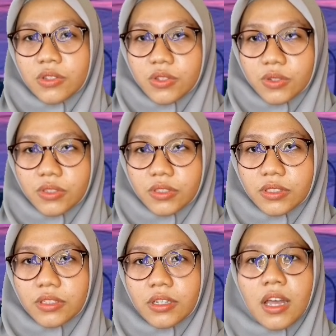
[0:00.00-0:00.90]
2.
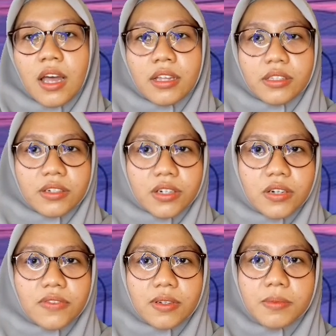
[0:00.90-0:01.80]
The
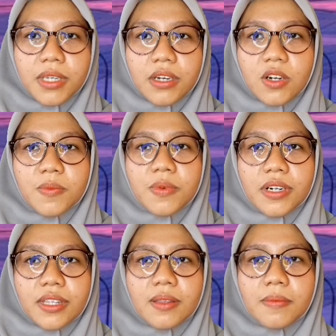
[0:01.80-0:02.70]
graph becomes
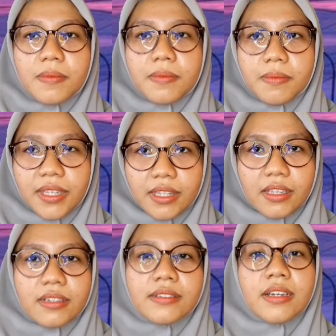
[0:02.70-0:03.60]
rhythmic
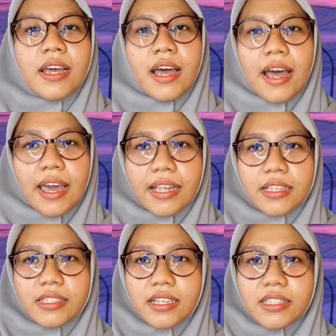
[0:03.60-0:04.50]
in the
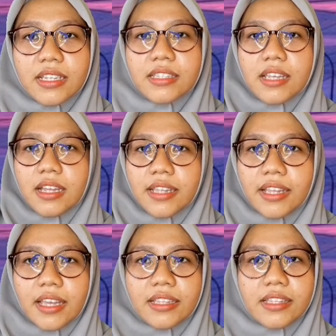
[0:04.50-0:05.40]
sentence
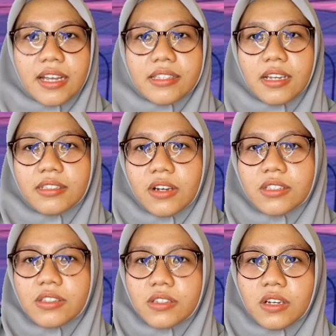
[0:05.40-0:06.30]
that it does
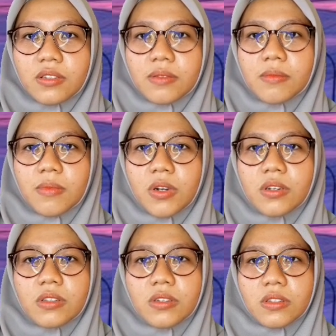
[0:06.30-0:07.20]
not sound
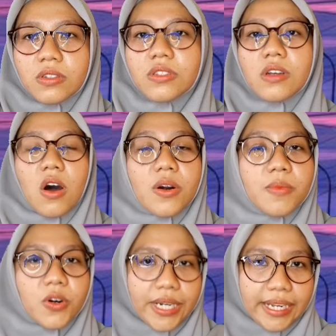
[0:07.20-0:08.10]
monotonous or
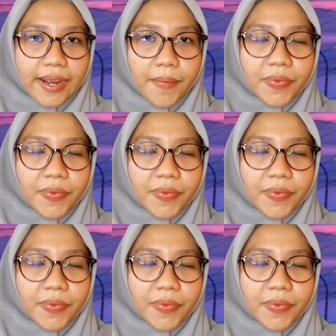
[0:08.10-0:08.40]
boring.